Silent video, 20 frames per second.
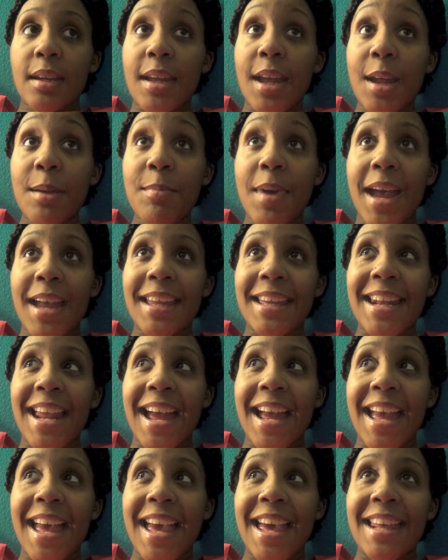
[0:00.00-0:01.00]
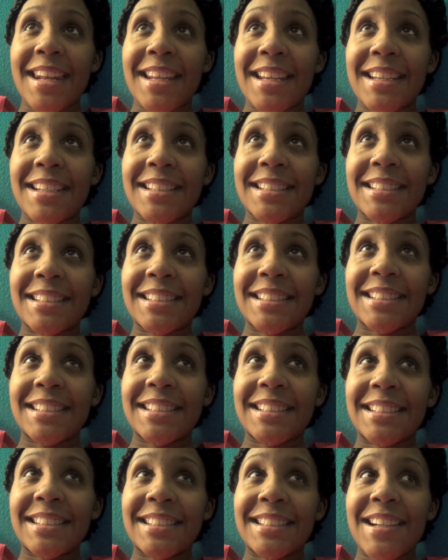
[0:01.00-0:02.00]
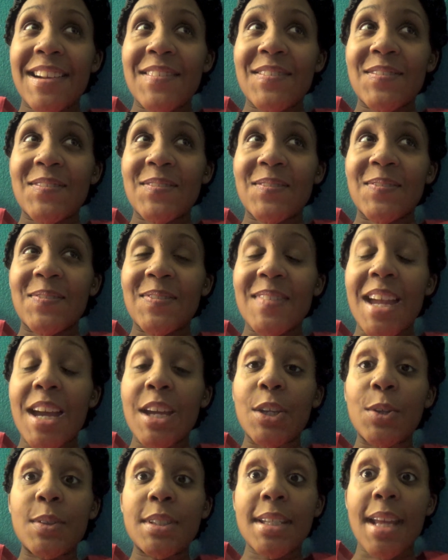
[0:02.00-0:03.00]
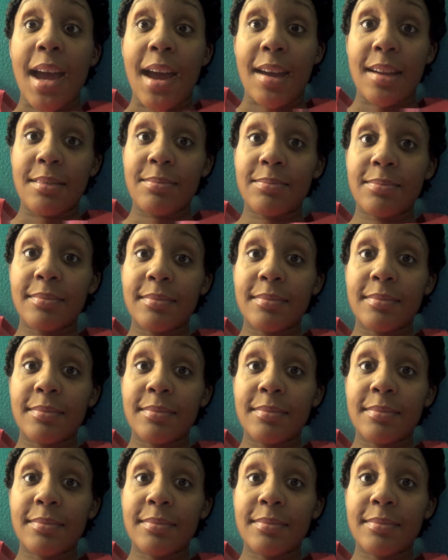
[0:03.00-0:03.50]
came back and I had a UTI,